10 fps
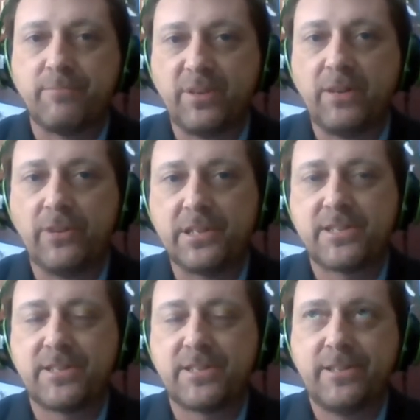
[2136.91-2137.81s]
but
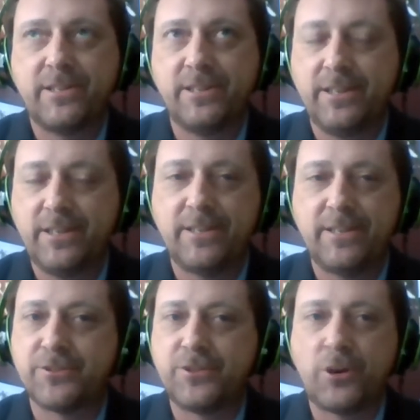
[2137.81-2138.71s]
what's it,
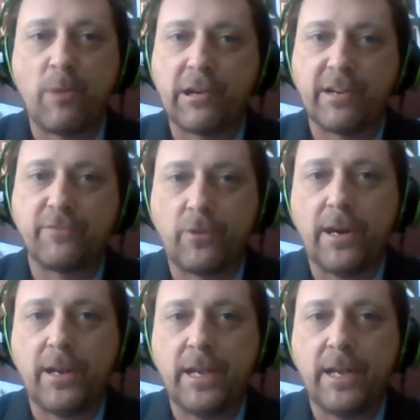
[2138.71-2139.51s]
there's no market for it.